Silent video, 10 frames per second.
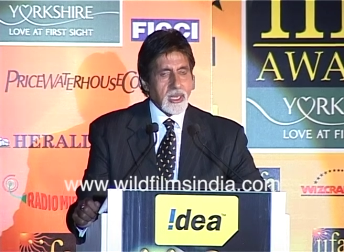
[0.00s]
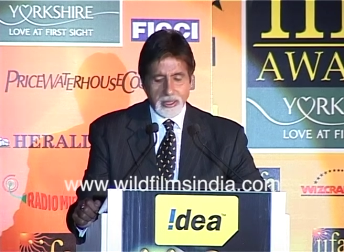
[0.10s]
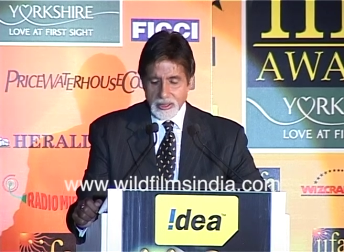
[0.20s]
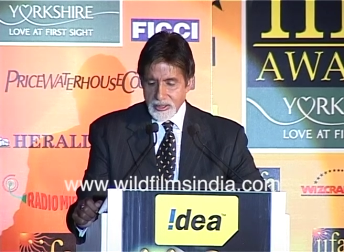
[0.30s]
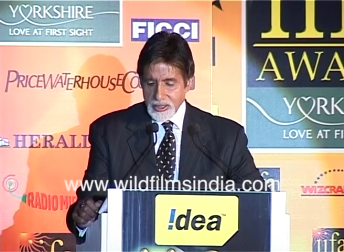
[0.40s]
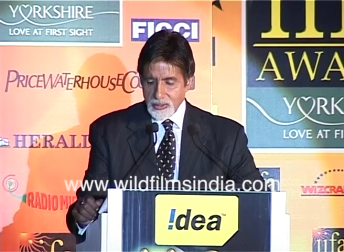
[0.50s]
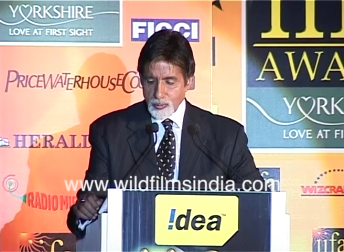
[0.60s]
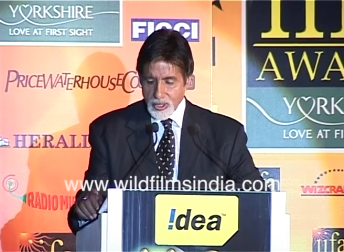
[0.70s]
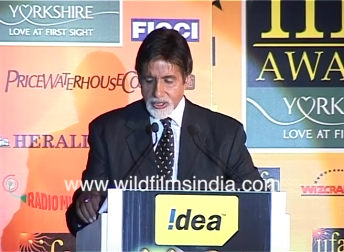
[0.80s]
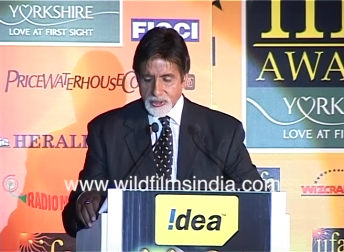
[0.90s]
and
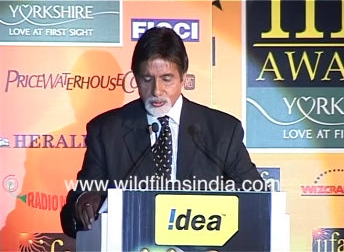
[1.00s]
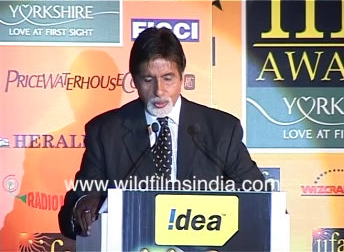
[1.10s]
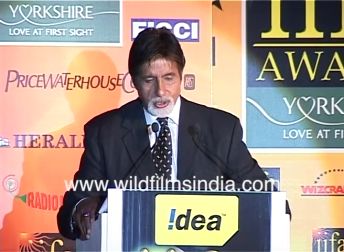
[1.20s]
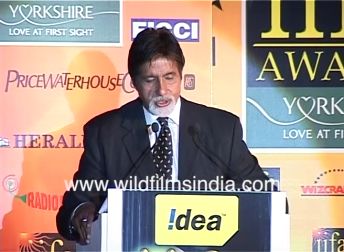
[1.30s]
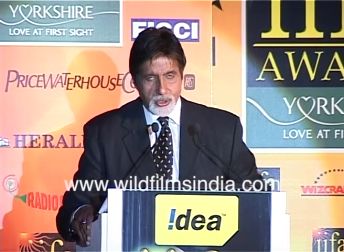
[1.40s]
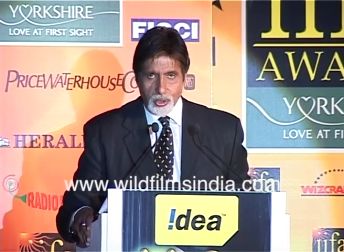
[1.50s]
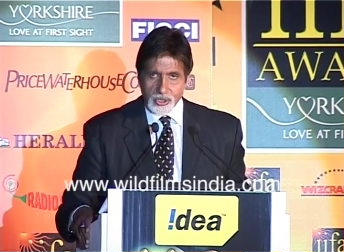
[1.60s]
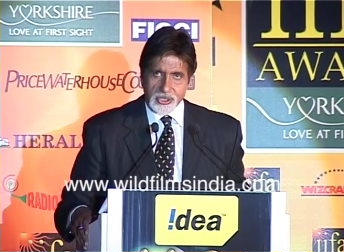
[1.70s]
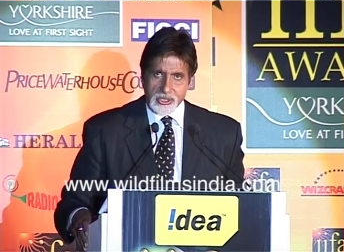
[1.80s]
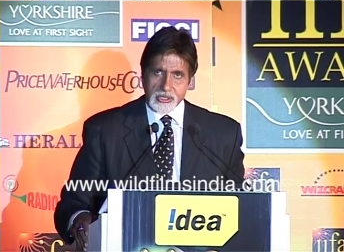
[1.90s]
indeed working towards
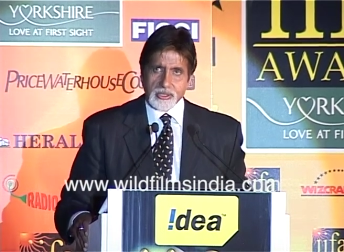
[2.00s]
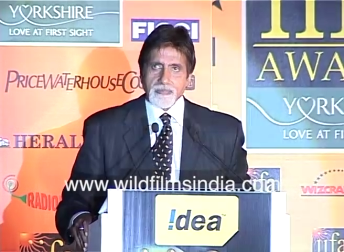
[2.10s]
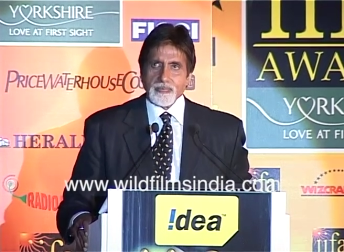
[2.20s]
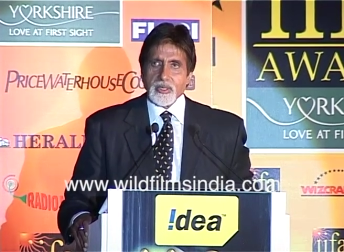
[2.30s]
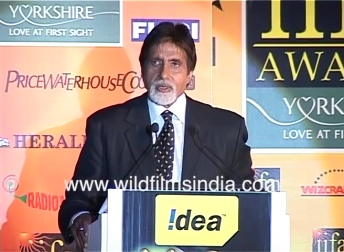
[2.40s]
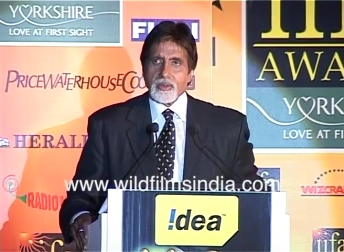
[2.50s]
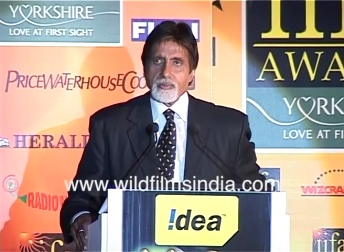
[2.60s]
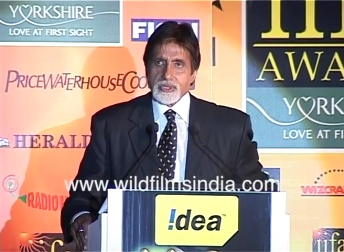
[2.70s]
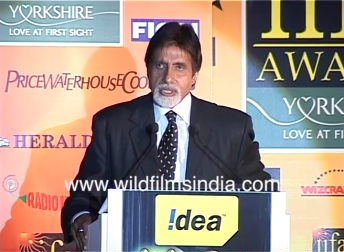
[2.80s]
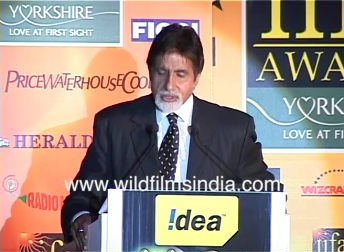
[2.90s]
causes
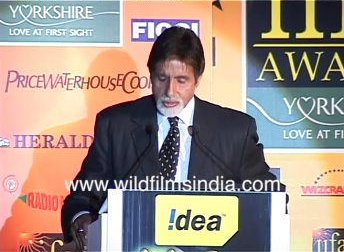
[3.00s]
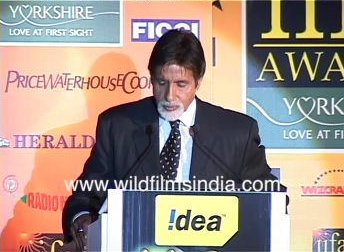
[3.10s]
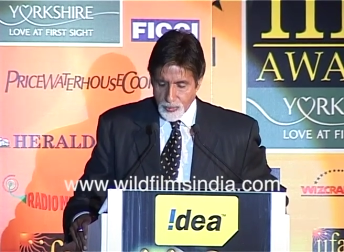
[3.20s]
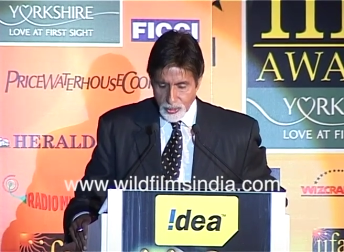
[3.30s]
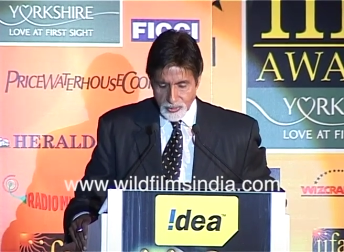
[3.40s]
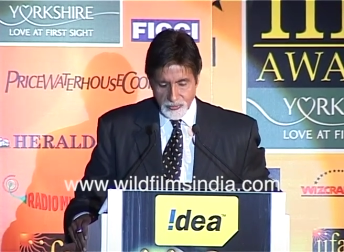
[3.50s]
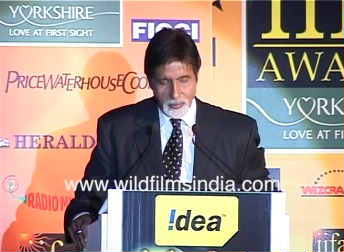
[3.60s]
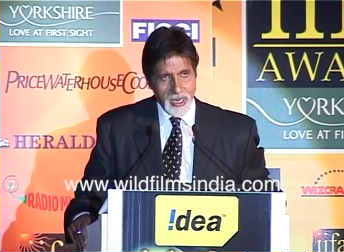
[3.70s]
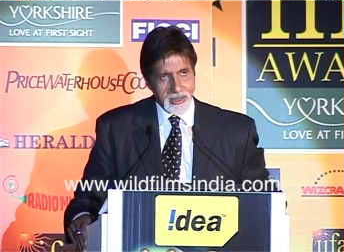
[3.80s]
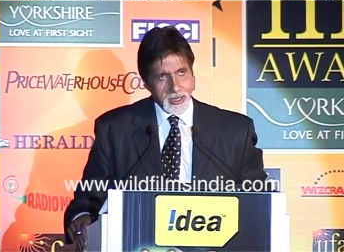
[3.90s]
which are so important
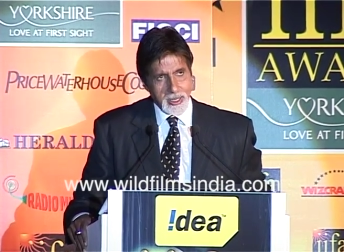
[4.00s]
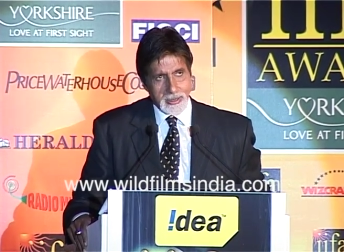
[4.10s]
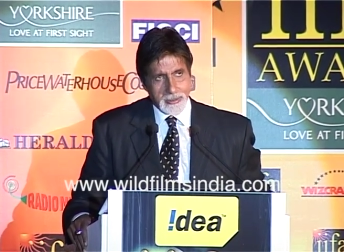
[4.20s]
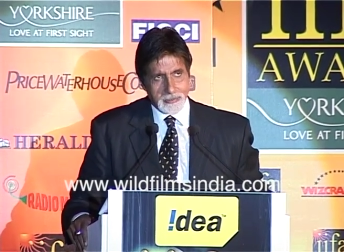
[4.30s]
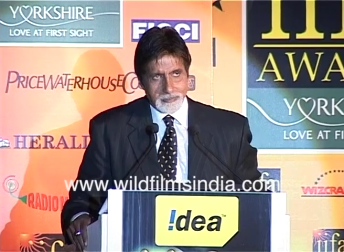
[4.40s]
for mankind.